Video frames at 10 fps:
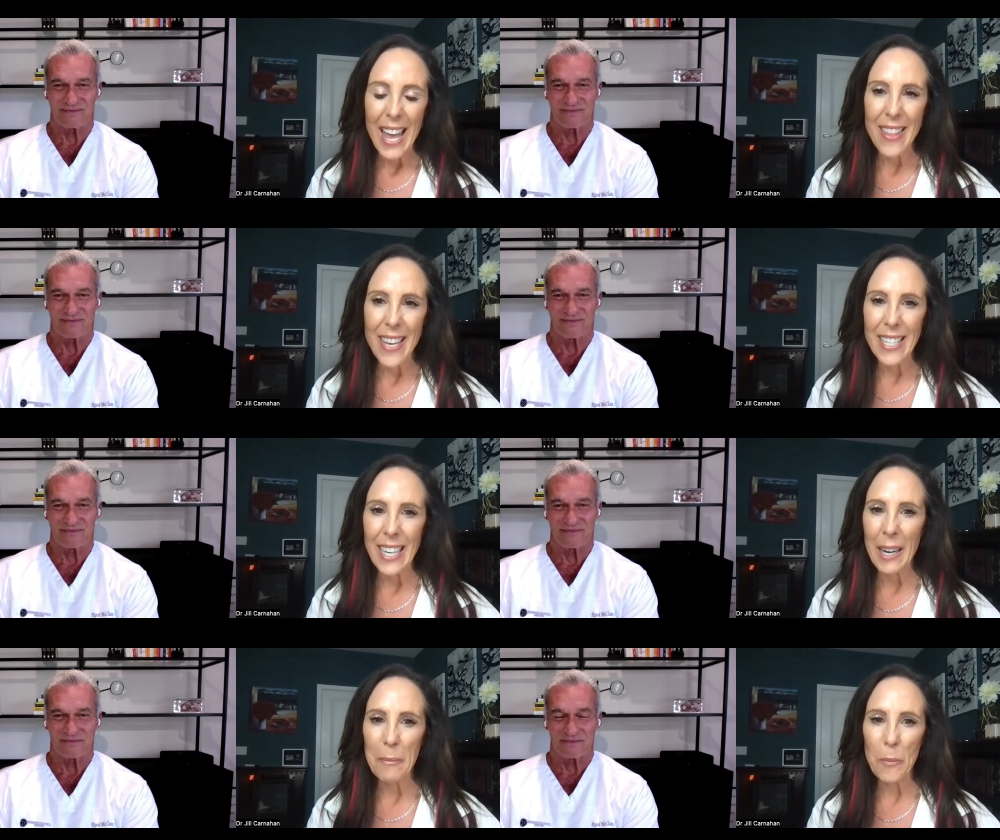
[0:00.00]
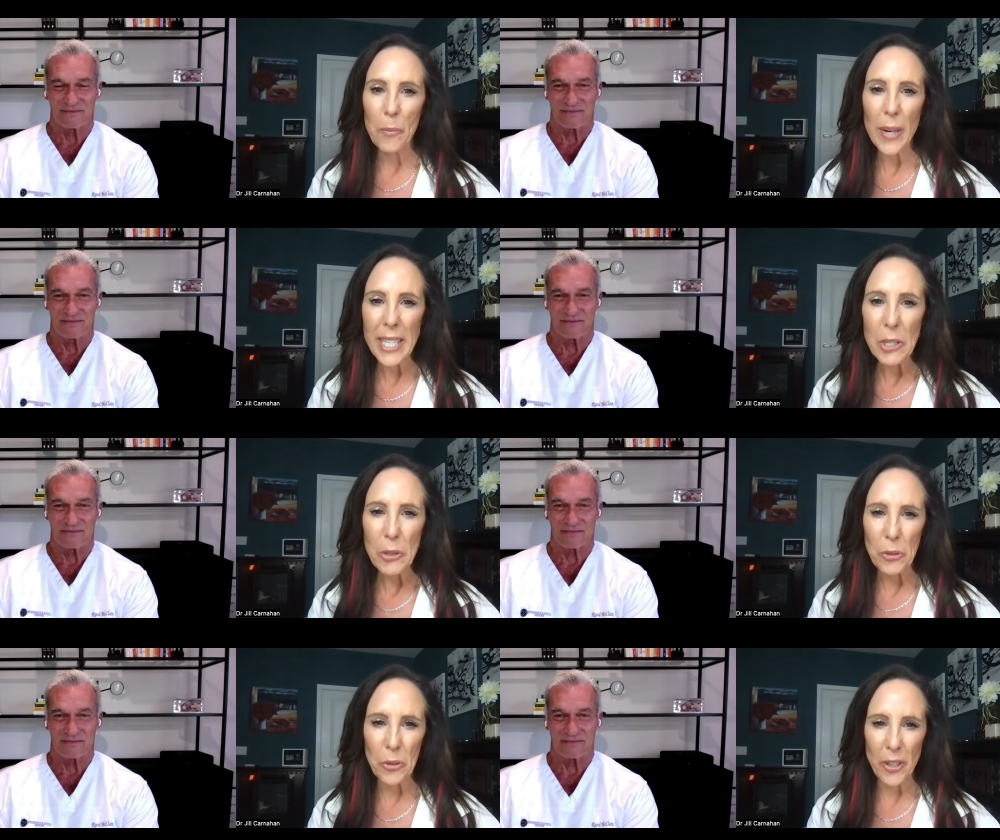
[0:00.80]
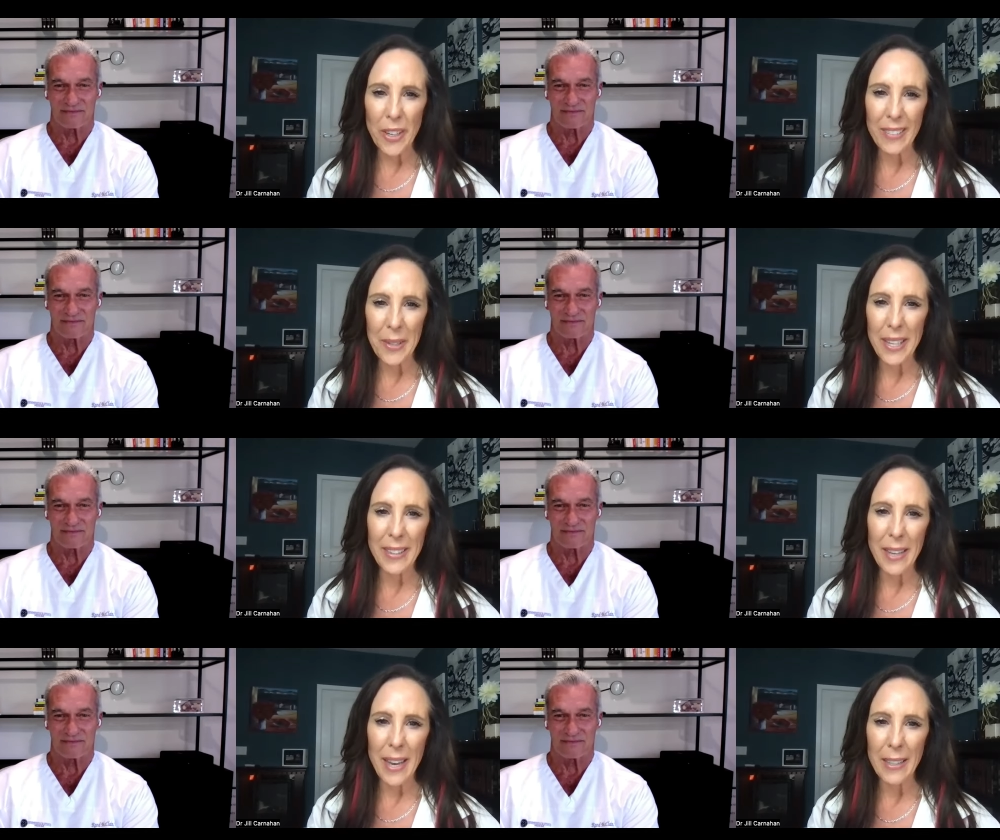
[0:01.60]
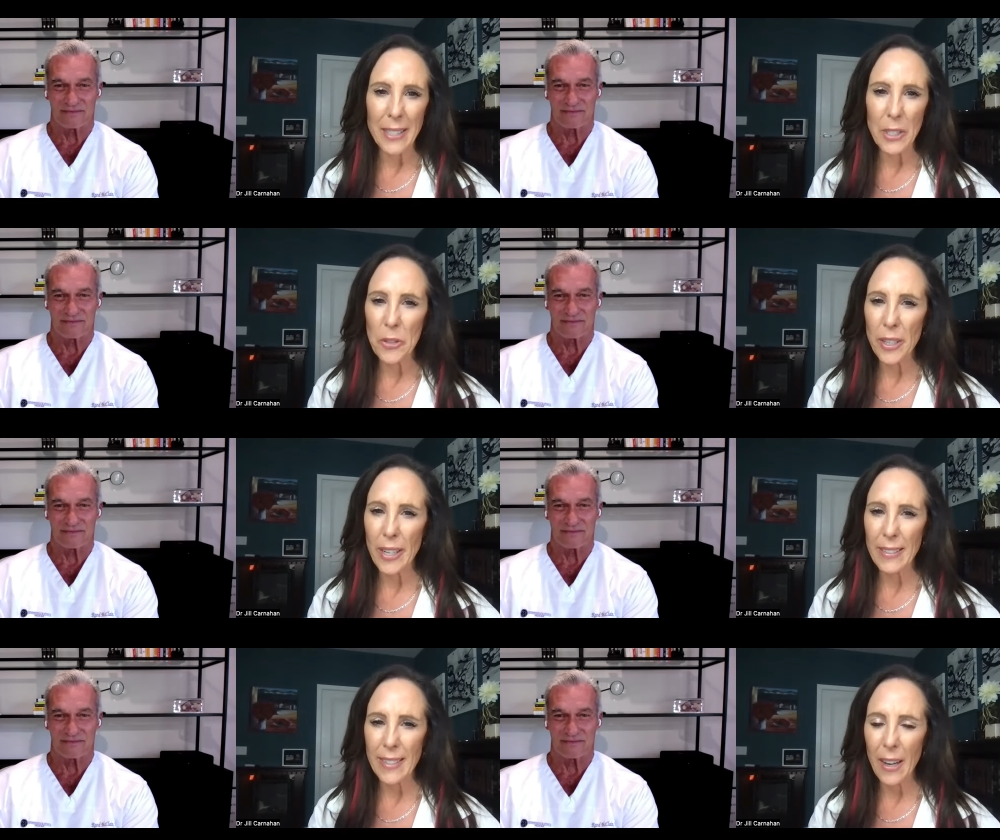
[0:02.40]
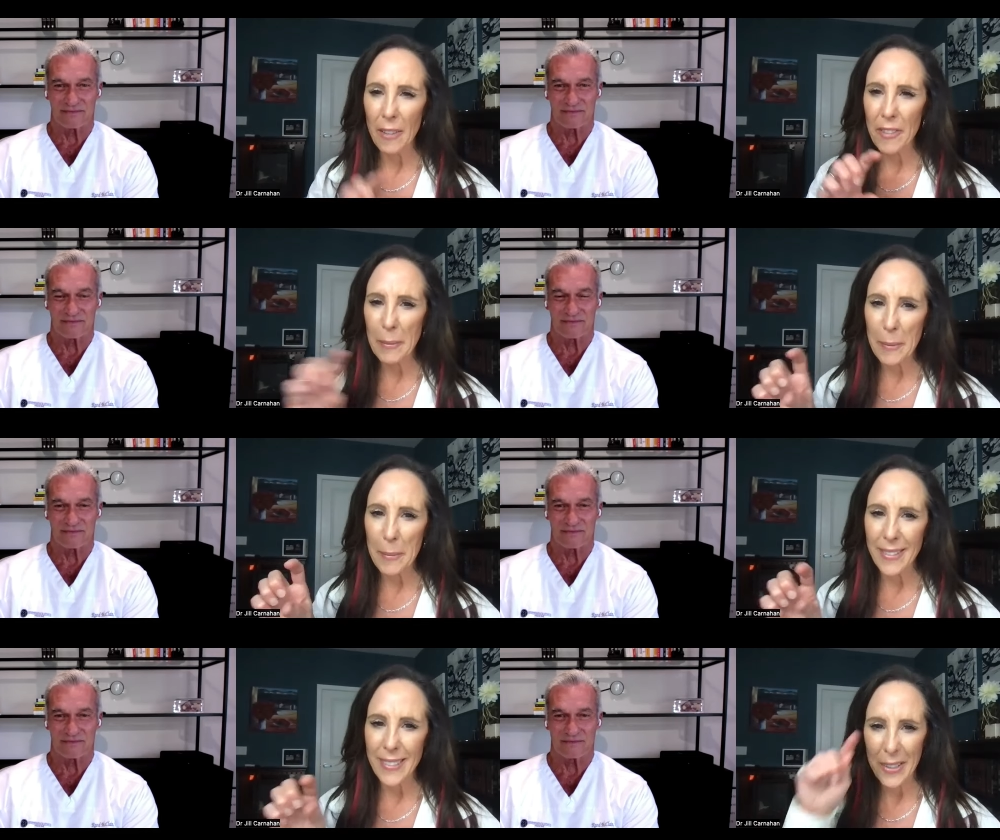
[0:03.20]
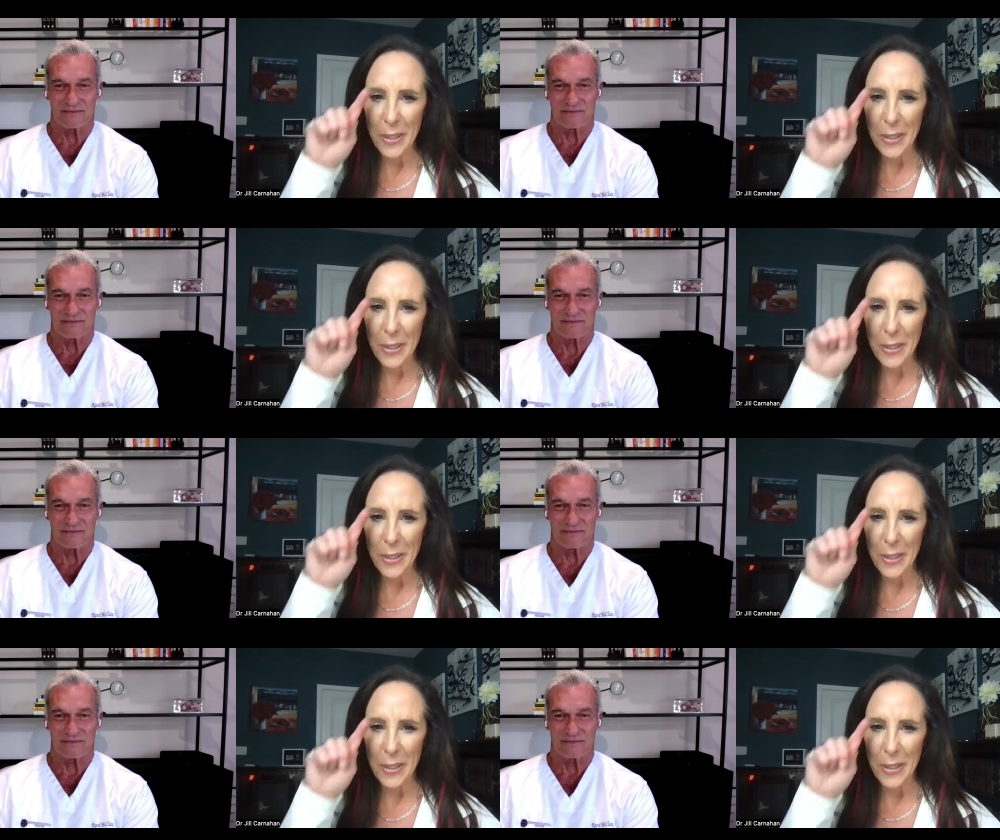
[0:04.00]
Speaker 1: And then um, where did you start with? Uh, did you start? I saw family medicine